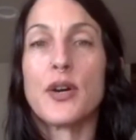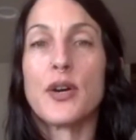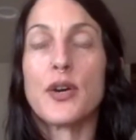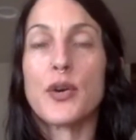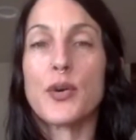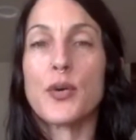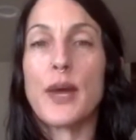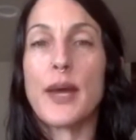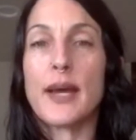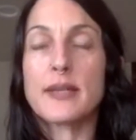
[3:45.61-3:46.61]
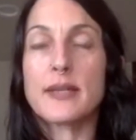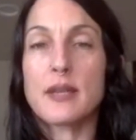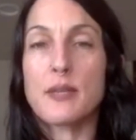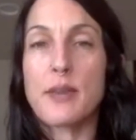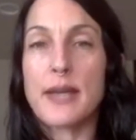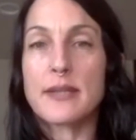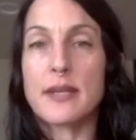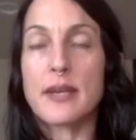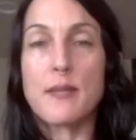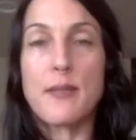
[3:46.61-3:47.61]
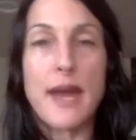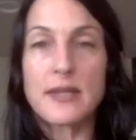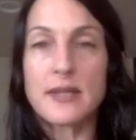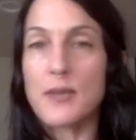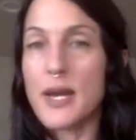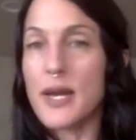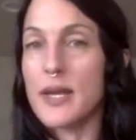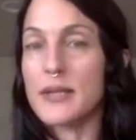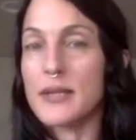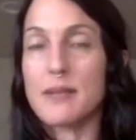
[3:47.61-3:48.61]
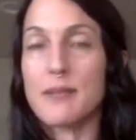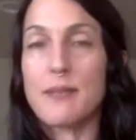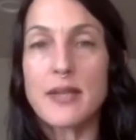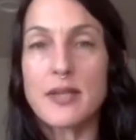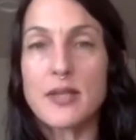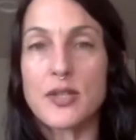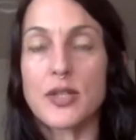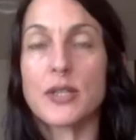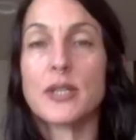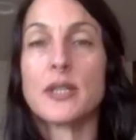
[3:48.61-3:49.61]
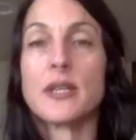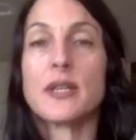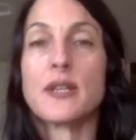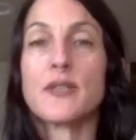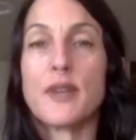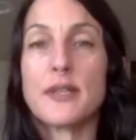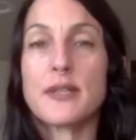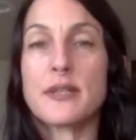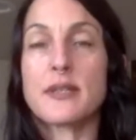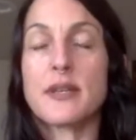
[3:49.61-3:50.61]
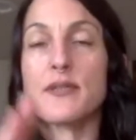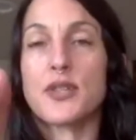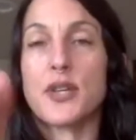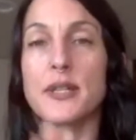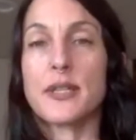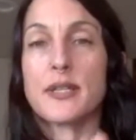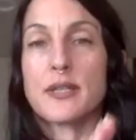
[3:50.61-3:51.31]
who has the capacity to maximize and master the faces of Shakti.